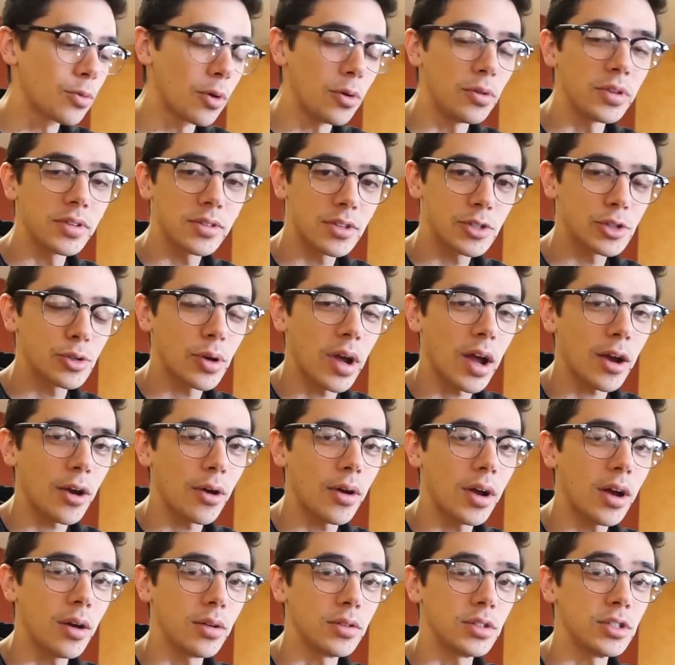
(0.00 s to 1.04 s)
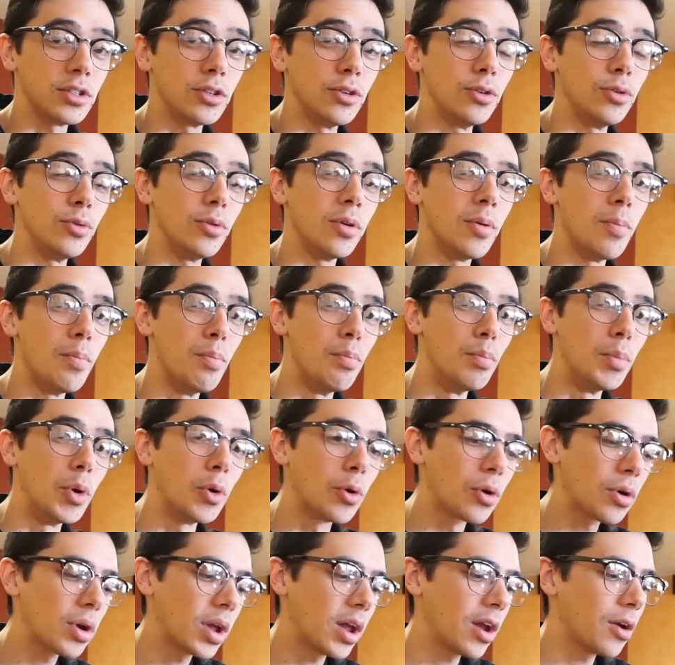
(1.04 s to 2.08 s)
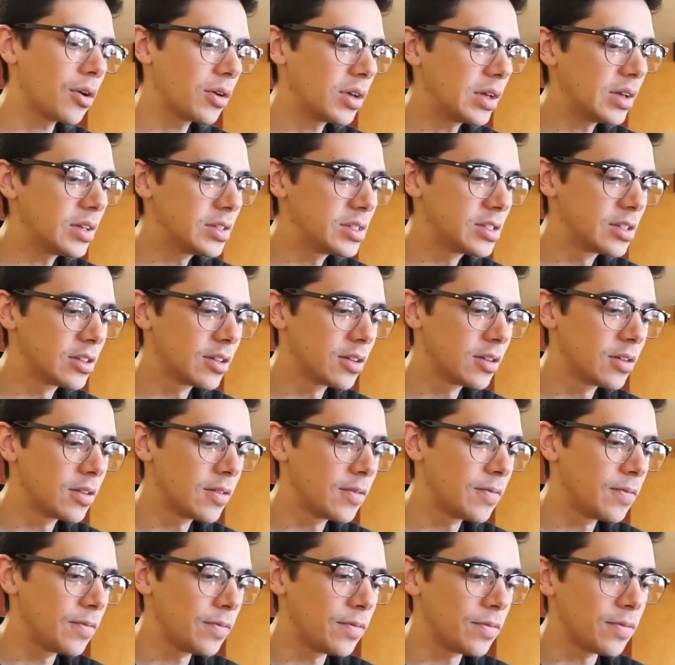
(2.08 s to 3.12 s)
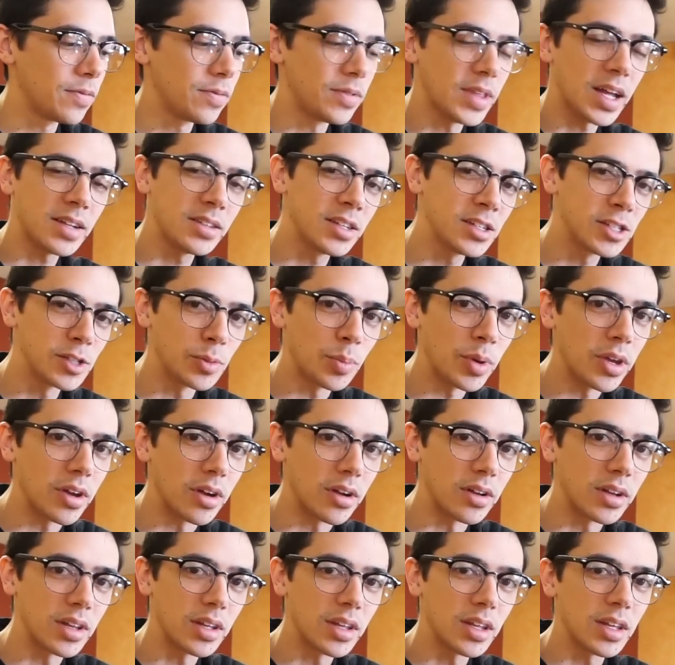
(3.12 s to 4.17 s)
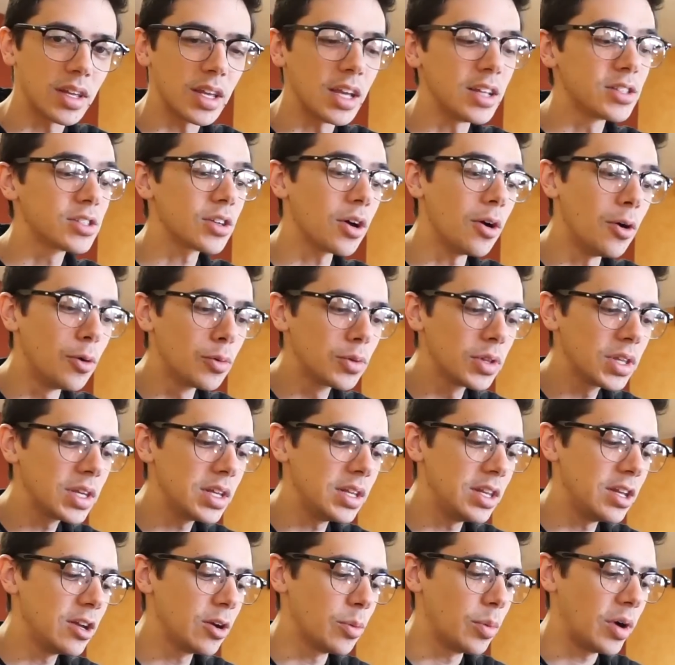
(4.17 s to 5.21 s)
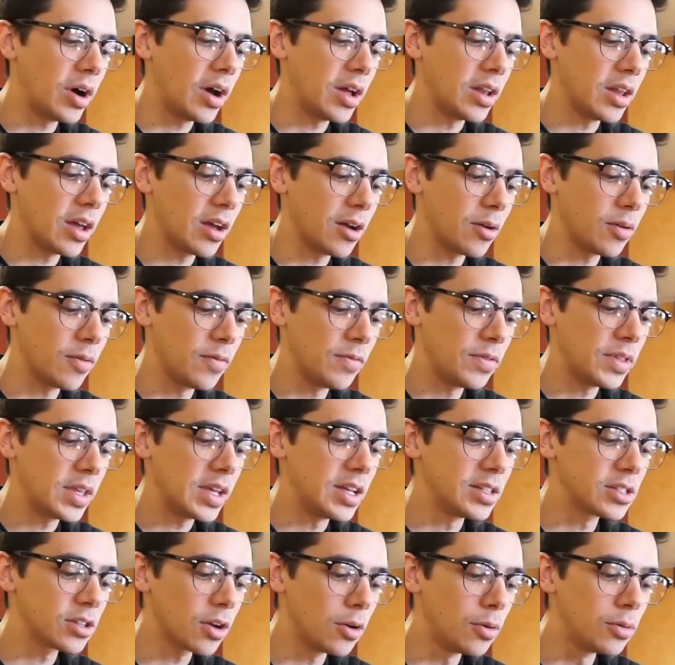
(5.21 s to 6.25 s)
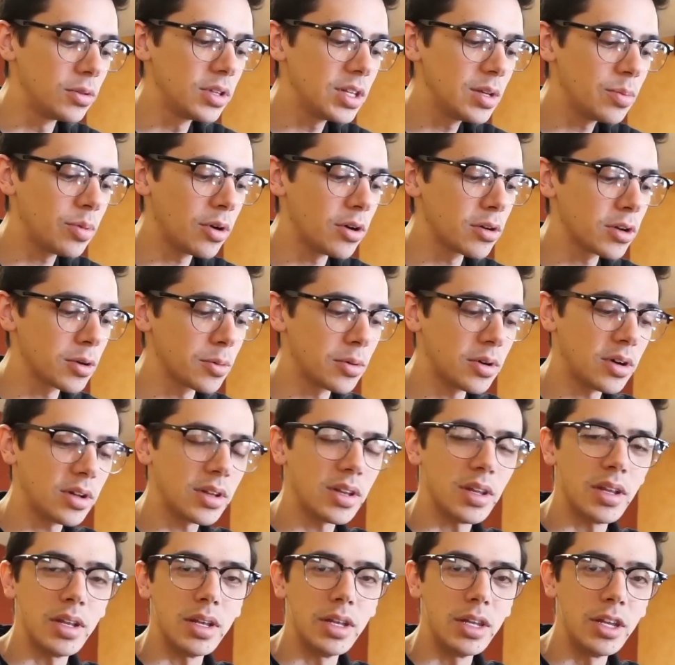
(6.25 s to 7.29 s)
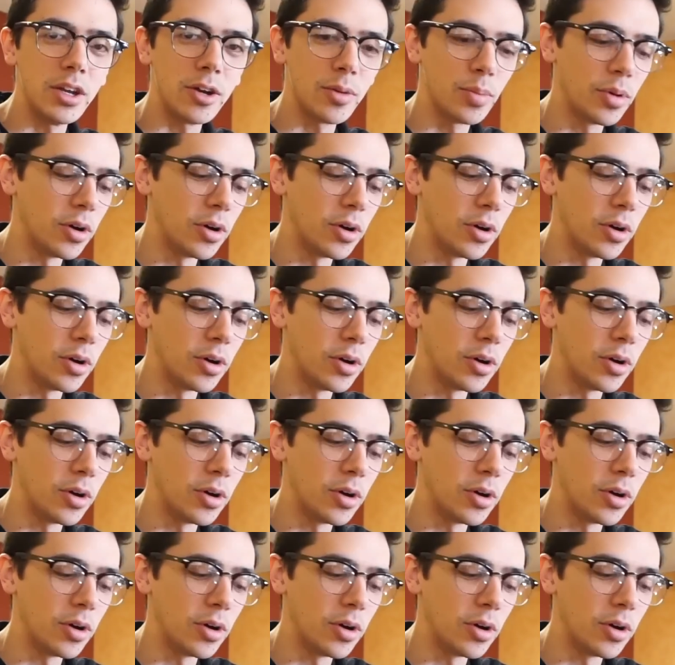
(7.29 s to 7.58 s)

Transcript: rolling the tracker out to more areas, that disappeared. It's only nearby now. It's only Pokemon near